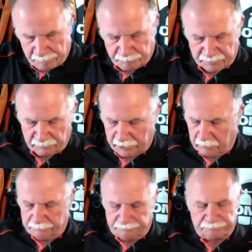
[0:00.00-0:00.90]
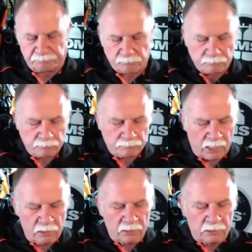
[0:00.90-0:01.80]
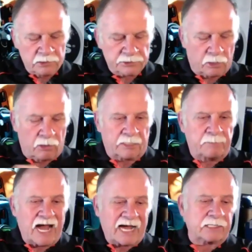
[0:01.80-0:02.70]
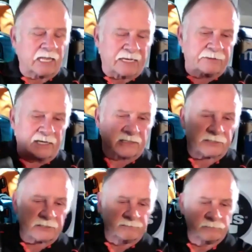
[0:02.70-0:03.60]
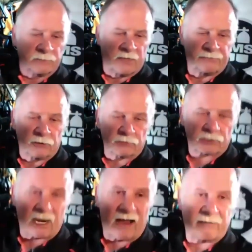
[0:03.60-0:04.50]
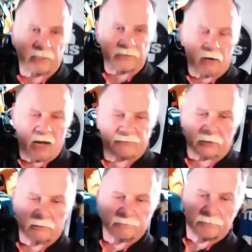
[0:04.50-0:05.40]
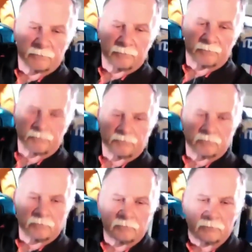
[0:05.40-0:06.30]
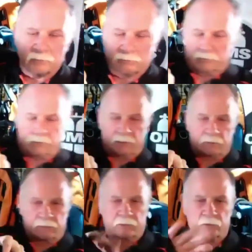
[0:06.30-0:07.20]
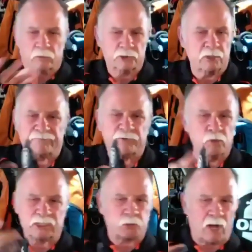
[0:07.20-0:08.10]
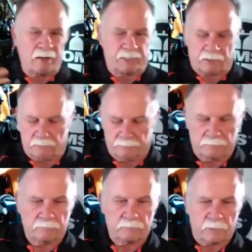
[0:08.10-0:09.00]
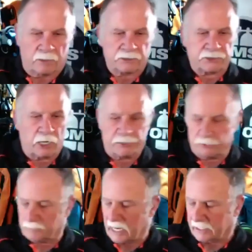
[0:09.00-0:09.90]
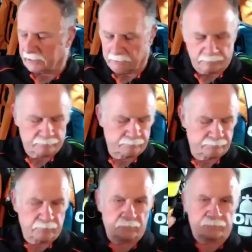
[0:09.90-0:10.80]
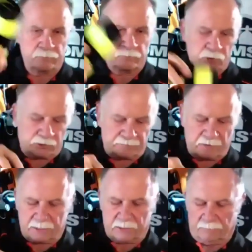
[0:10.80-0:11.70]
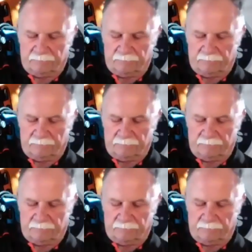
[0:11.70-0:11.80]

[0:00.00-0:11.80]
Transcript: there we go. So on a pocket like this, if you're a traveling diver, as long as you have 2-inch webbing on the side of your body, you could take